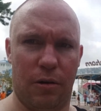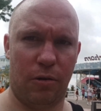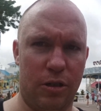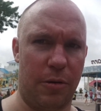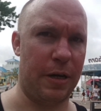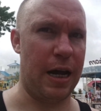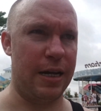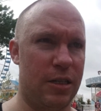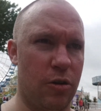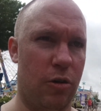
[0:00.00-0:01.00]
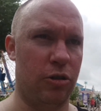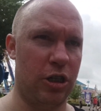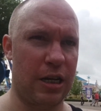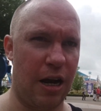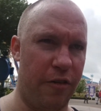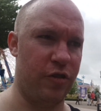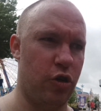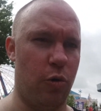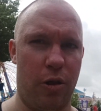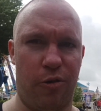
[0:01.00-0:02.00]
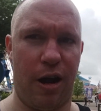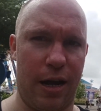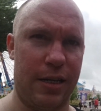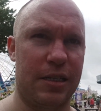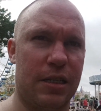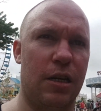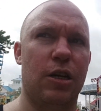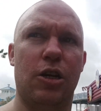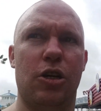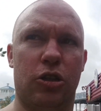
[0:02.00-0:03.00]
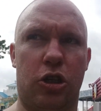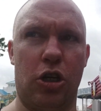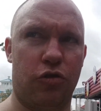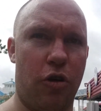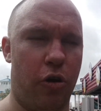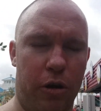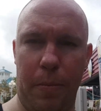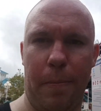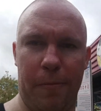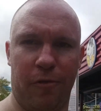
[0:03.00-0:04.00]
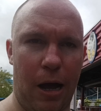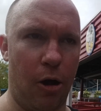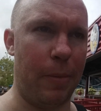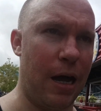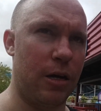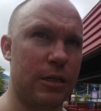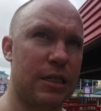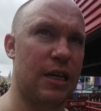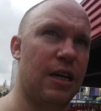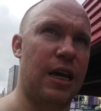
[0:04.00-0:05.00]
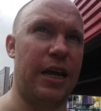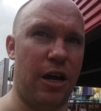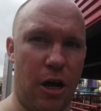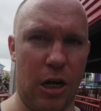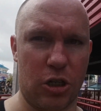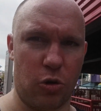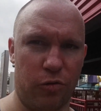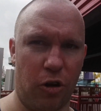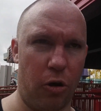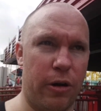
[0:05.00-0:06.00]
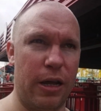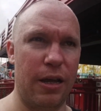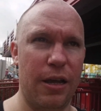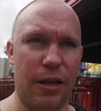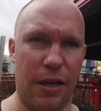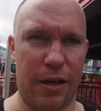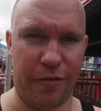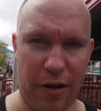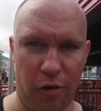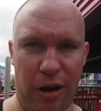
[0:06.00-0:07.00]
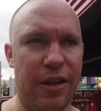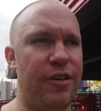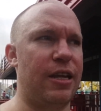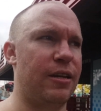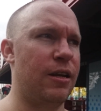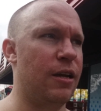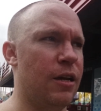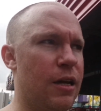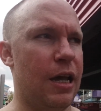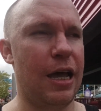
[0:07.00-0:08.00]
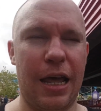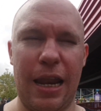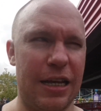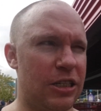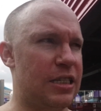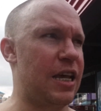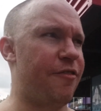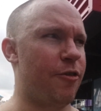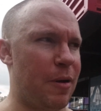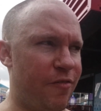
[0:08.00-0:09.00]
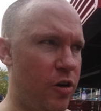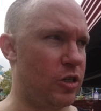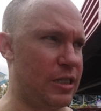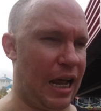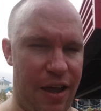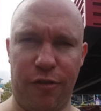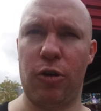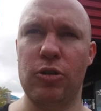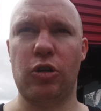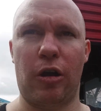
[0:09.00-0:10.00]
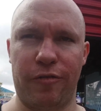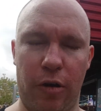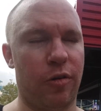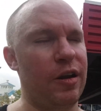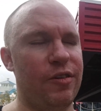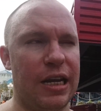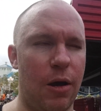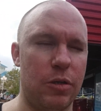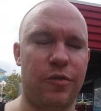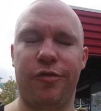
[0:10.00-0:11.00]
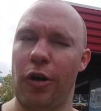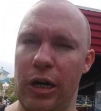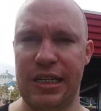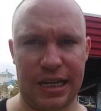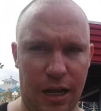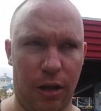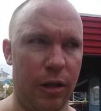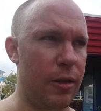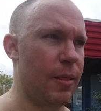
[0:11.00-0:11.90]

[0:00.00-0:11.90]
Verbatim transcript: What's up guys, so just got off two other rides. Just rode Wild Mouse and I also rode Valravn. Let's just say for my first dive coaster on Valravn, that was fun as hell.